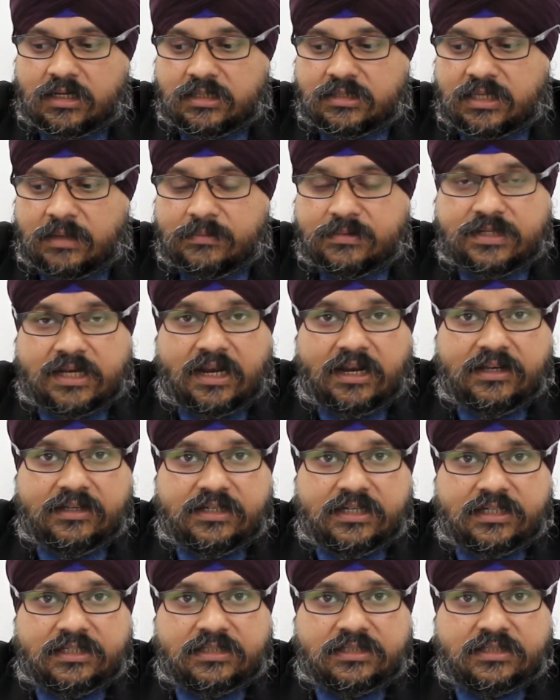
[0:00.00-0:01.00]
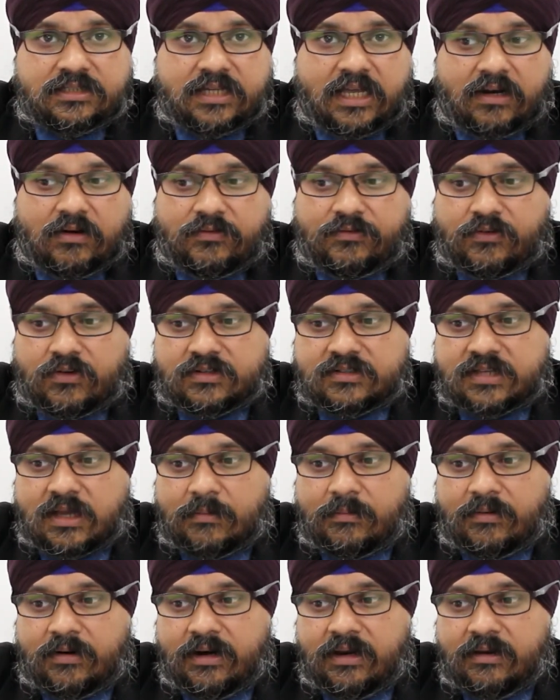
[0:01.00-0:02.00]
Some challenges, and of course
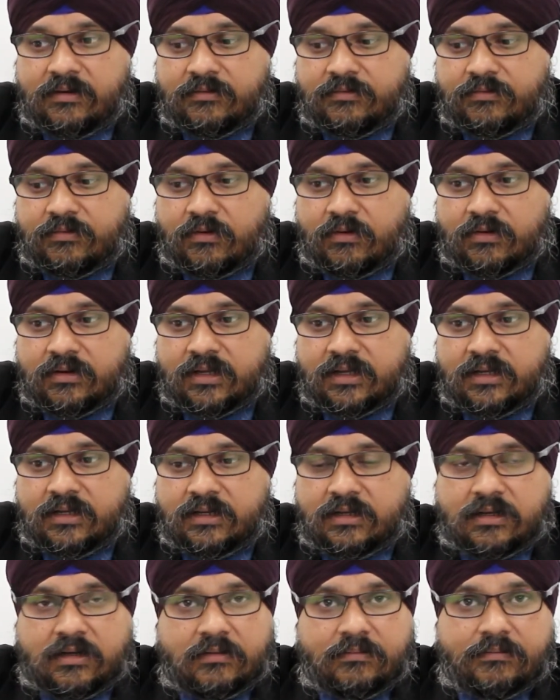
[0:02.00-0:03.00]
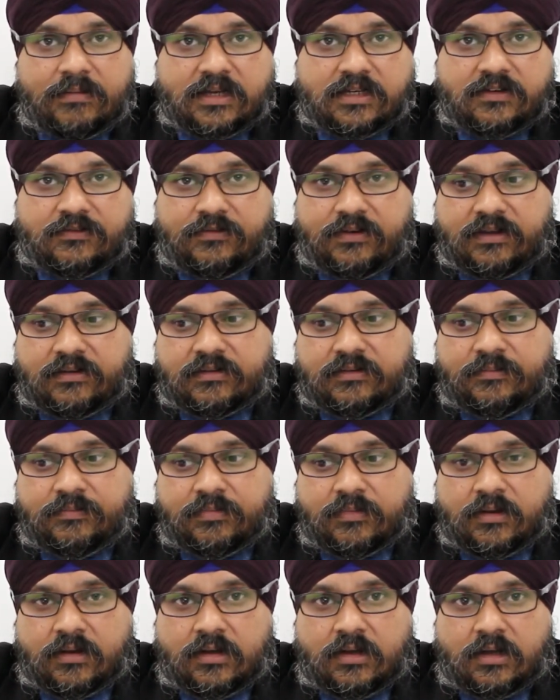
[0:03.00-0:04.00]
summary for the measure phase.
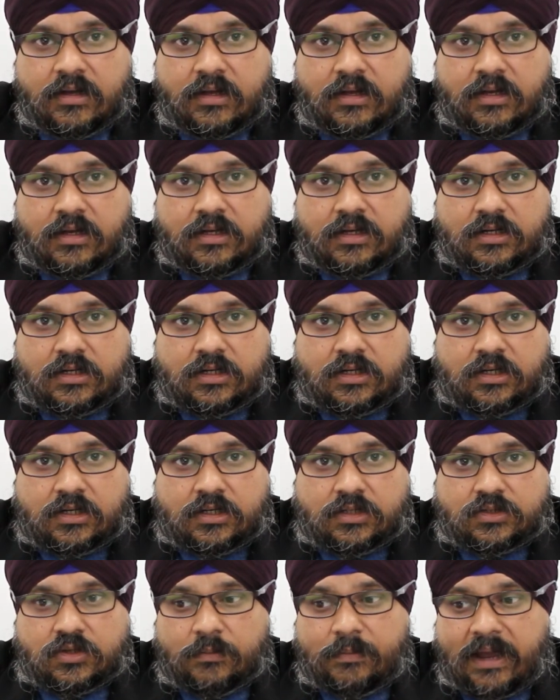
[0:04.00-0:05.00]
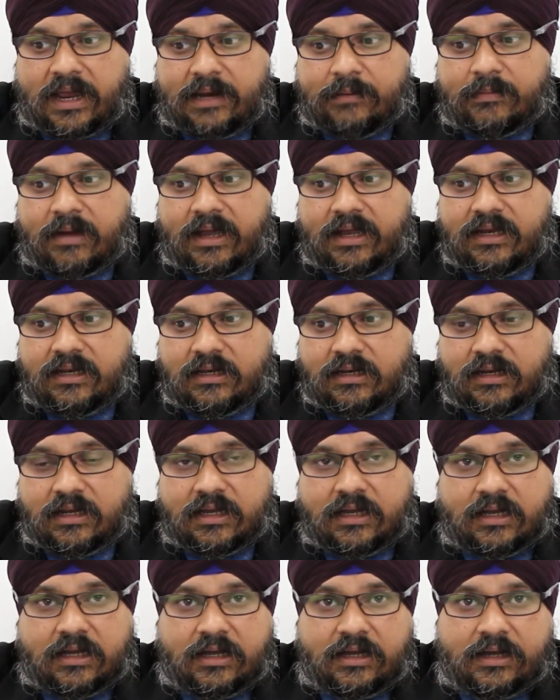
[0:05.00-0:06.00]
So bear in mind,
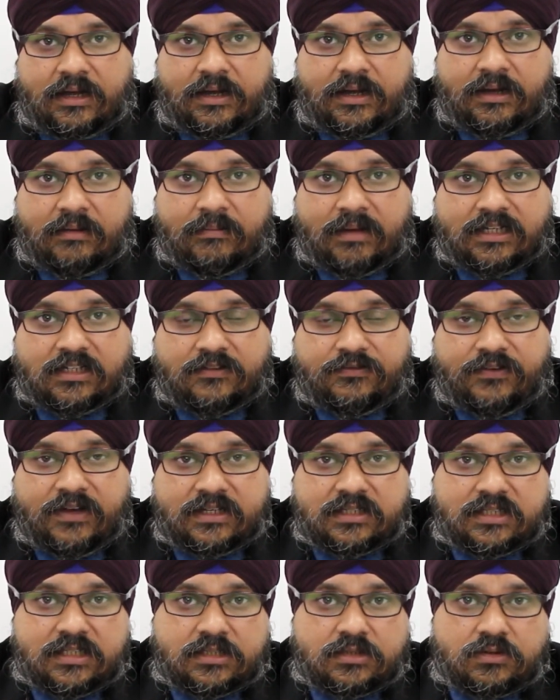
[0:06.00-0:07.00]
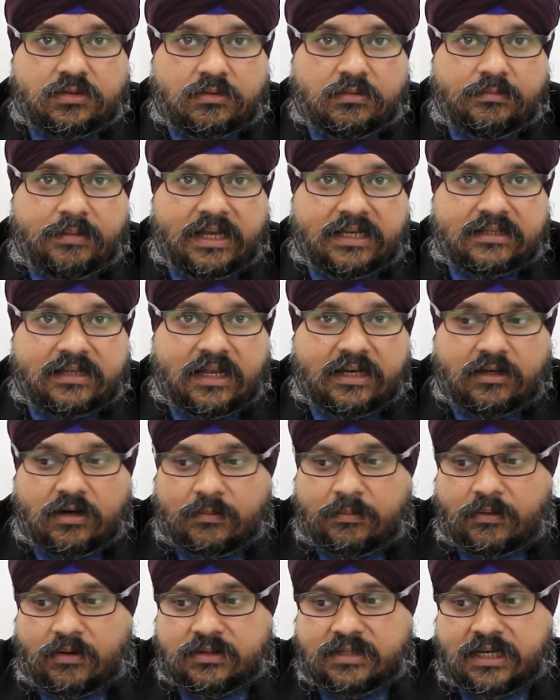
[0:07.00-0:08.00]
measure phase is to baseline
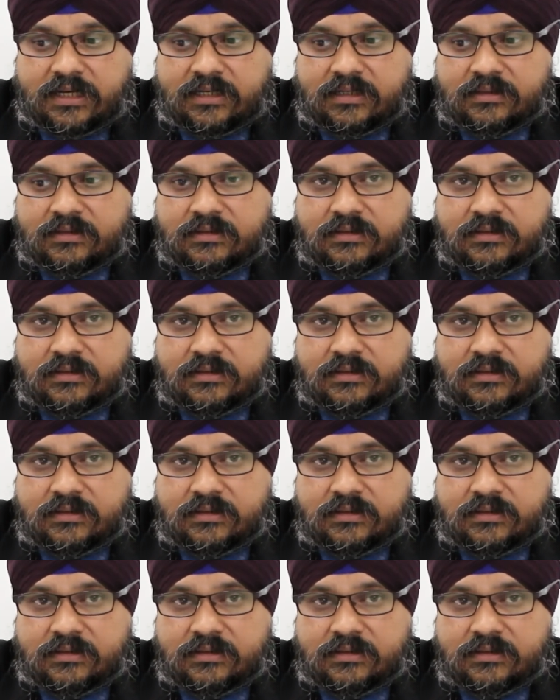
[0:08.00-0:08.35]
your project